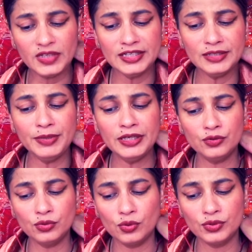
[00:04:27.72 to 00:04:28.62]
speak
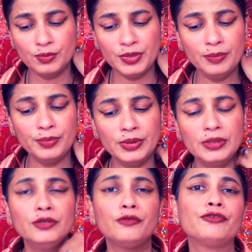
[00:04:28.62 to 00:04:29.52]
to those
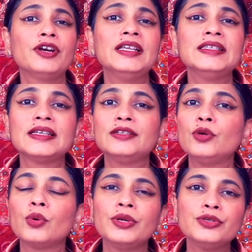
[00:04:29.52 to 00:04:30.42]
people, your friends, and
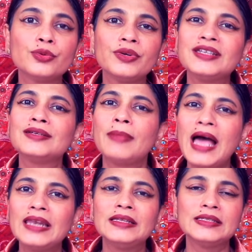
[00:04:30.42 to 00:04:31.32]
you're going to create a
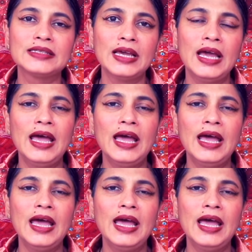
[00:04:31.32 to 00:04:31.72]
balance